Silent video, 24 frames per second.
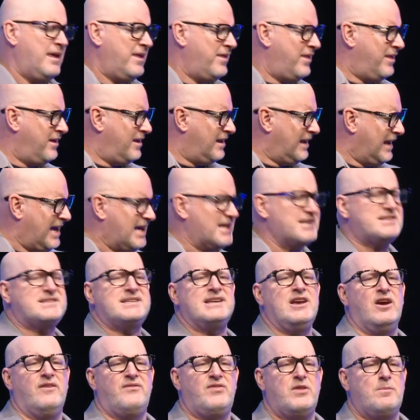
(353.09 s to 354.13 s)
the
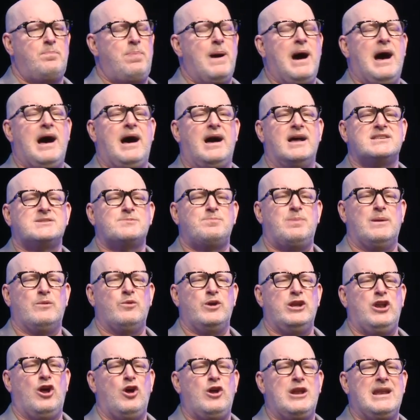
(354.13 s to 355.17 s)
legacy of the past, but
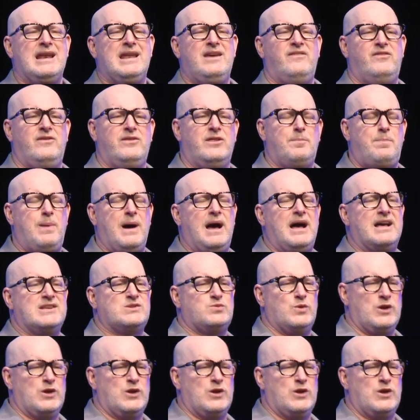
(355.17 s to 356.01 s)
we don't live in the past.